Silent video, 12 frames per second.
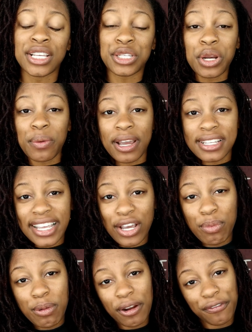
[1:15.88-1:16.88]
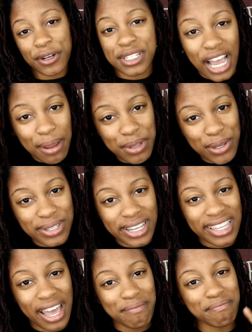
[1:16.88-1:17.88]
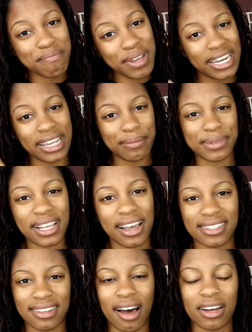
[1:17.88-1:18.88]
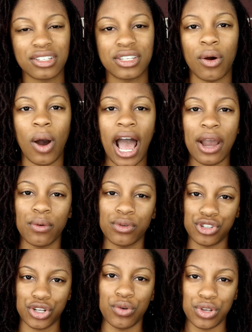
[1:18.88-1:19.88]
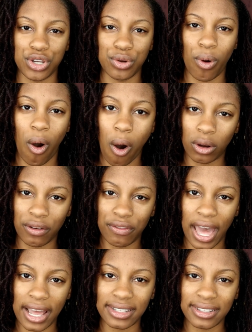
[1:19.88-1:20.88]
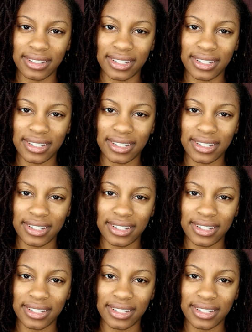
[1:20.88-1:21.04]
So anyways, it'll be my first time using that medium size lock, so I will show you all of that.